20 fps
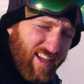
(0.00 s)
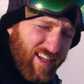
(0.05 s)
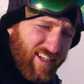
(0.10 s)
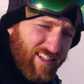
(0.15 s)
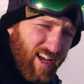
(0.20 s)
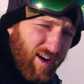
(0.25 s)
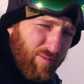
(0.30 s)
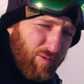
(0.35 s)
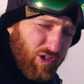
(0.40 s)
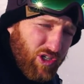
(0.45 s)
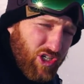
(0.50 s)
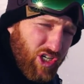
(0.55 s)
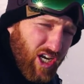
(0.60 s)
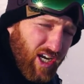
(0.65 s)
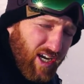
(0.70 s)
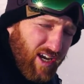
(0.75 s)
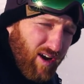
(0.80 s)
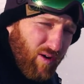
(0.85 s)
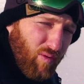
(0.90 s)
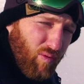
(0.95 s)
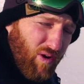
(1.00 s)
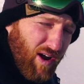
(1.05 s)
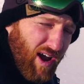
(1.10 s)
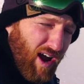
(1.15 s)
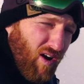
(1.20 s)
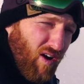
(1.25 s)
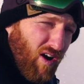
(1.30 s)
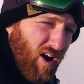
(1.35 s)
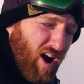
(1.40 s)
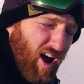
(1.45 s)
double check
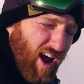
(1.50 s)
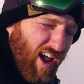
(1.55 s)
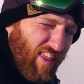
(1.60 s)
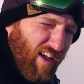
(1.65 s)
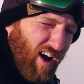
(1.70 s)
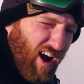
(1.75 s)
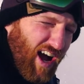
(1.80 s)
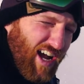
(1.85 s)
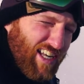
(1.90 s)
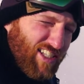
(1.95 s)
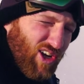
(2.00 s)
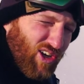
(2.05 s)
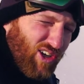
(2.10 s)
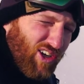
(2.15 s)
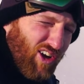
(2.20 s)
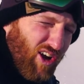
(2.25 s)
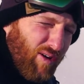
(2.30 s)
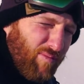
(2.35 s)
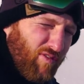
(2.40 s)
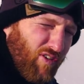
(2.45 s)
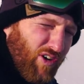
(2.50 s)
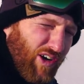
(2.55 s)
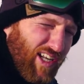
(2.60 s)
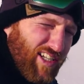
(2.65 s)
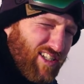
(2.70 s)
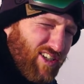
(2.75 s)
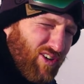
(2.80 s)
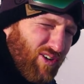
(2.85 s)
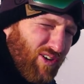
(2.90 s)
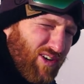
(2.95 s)
how high the ISO can go before it
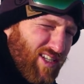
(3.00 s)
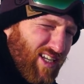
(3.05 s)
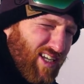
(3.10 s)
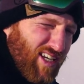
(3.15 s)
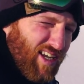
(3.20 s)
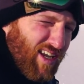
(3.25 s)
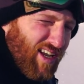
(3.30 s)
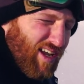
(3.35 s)
gets noisy,